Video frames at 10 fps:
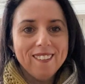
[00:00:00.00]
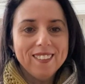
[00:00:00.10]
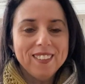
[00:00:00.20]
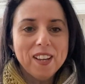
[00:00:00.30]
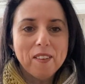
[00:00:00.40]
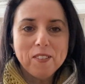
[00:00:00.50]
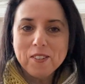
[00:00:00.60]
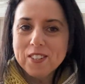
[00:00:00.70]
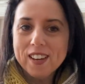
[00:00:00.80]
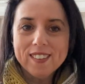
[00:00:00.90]
and you have your
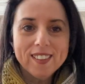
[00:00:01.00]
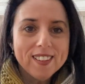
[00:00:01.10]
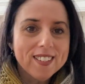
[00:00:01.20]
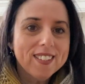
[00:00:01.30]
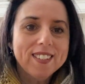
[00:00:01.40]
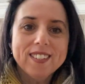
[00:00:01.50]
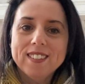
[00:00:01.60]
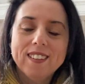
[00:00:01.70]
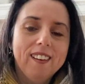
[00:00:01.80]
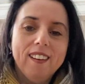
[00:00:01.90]
checklist,
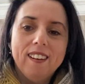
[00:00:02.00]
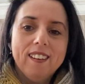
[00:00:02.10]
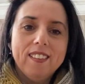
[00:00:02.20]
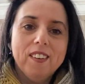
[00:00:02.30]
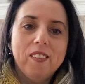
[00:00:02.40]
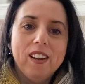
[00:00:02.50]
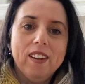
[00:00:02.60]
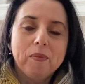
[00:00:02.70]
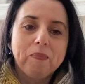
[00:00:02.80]
and they're great.